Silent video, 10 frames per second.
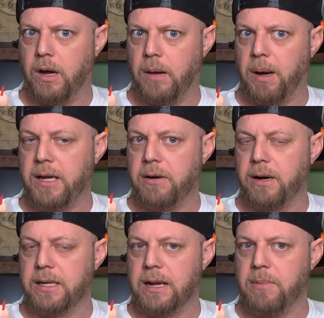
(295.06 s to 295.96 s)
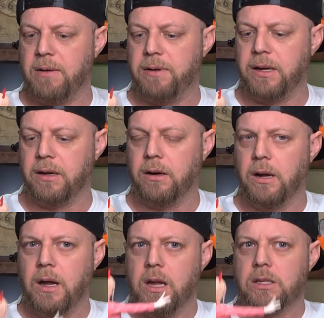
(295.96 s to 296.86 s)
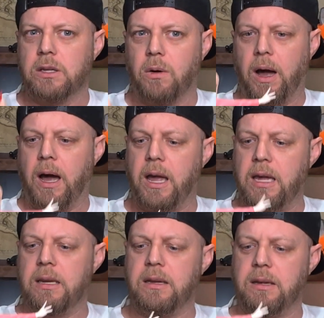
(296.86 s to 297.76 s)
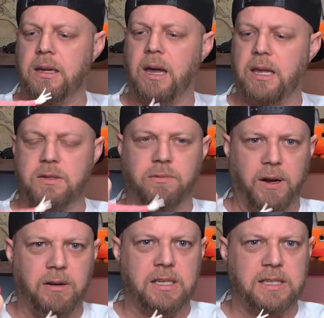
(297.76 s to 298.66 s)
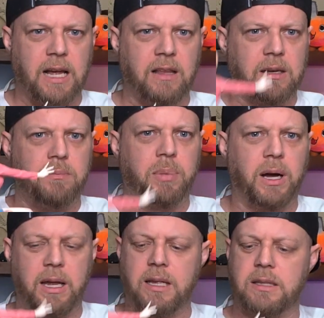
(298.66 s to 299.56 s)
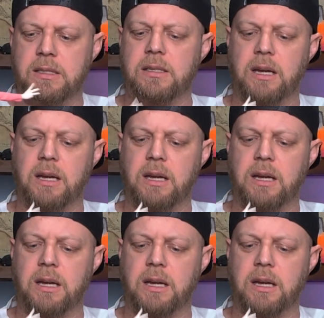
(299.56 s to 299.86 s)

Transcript: My Hero Academia figure. So it it's very solid, but it's